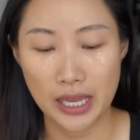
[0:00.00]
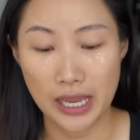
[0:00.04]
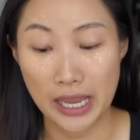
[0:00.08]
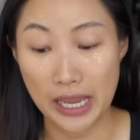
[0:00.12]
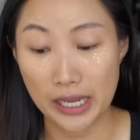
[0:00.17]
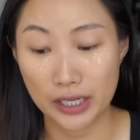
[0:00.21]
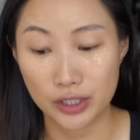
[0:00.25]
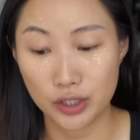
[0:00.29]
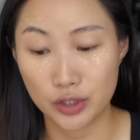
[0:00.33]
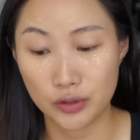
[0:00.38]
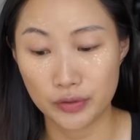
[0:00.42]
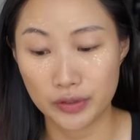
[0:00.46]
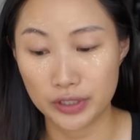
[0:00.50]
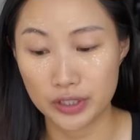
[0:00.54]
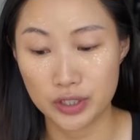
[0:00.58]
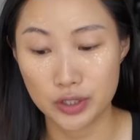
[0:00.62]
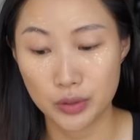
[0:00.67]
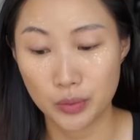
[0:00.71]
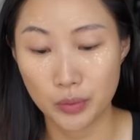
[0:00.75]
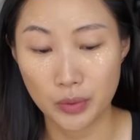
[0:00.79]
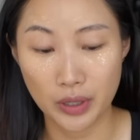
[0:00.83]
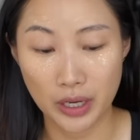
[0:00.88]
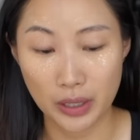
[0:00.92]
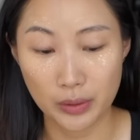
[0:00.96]
accurate
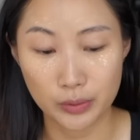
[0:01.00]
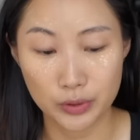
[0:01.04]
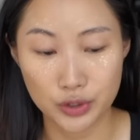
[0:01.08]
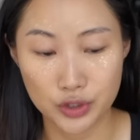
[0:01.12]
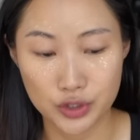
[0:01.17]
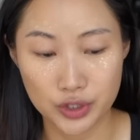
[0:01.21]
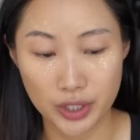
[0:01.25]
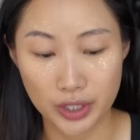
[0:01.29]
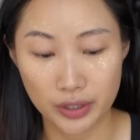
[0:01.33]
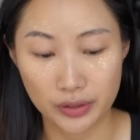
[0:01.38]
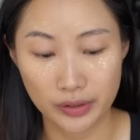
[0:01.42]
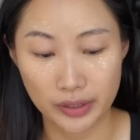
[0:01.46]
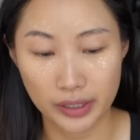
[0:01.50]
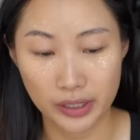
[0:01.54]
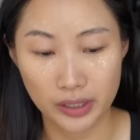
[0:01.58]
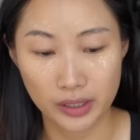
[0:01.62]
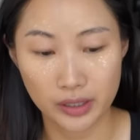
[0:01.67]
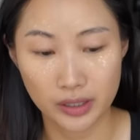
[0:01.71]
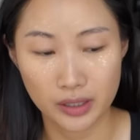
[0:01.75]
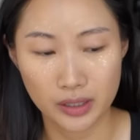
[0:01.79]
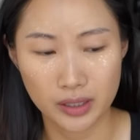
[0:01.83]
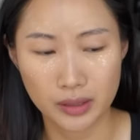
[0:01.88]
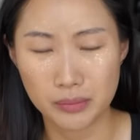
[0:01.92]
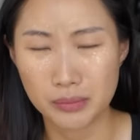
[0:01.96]
to what I was
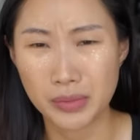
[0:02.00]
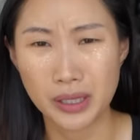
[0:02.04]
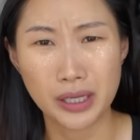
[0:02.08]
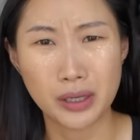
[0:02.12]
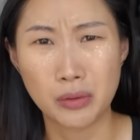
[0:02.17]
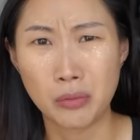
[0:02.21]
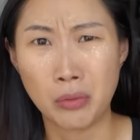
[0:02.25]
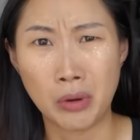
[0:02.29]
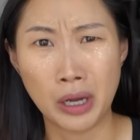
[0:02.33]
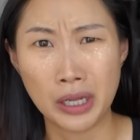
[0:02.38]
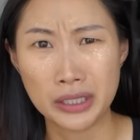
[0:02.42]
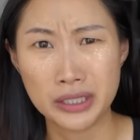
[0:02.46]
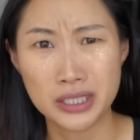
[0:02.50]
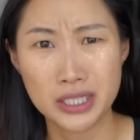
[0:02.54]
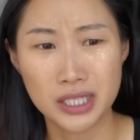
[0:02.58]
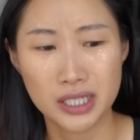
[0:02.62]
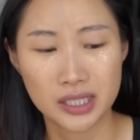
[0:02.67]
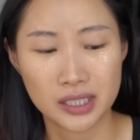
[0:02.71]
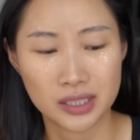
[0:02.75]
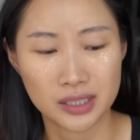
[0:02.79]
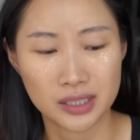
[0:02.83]
sharing. And I'm like, what?